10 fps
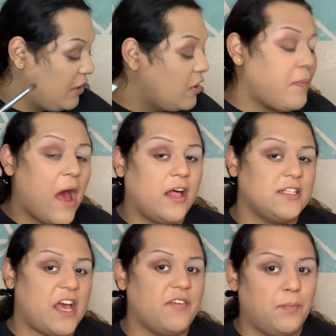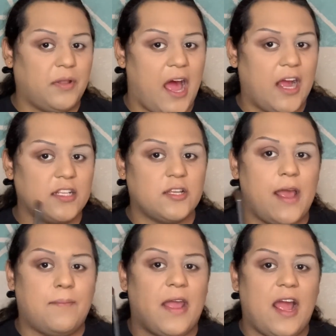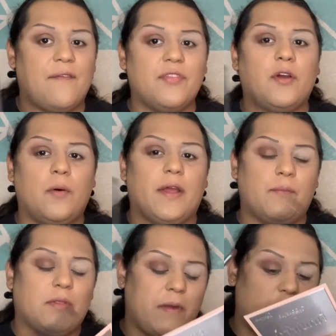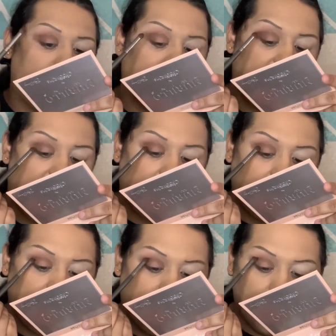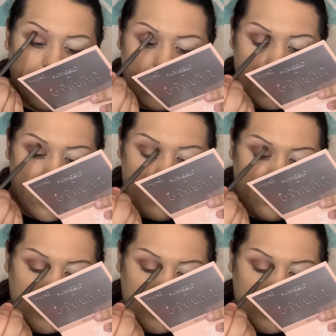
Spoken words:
their palettes have a black, so I might have to go in with my own black, which